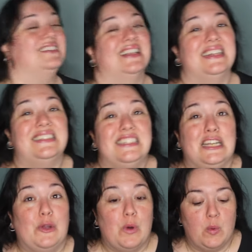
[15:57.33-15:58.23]
and let's
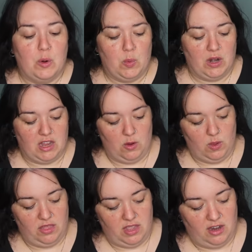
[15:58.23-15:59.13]
see what we're working
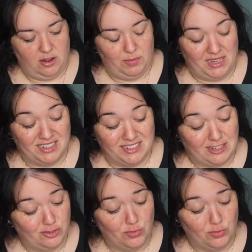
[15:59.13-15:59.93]
with here because I do